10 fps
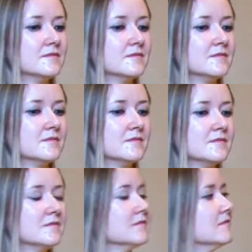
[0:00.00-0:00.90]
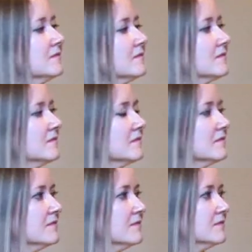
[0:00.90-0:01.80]

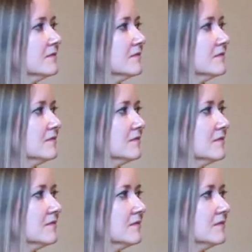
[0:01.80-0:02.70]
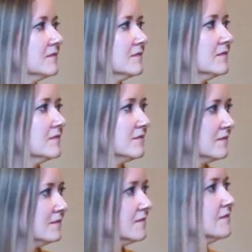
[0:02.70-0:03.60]

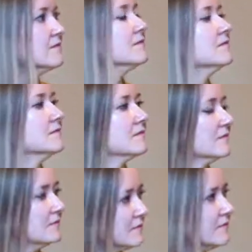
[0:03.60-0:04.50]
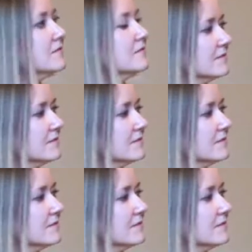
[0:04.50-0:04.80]
This person isn't speaking.